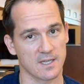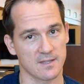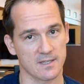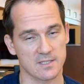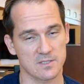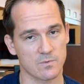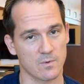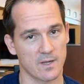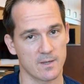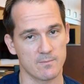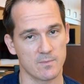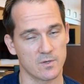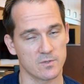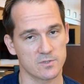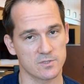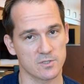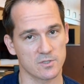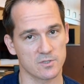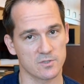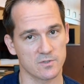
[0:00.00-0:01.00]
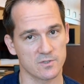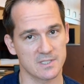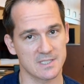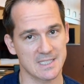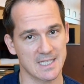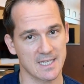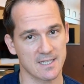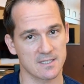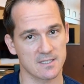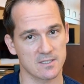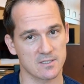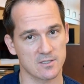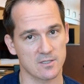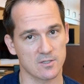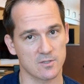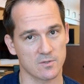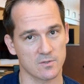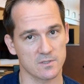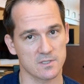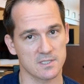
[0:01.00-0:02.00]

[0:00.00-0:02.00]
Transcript: That's why Mohs surgery stands as the gold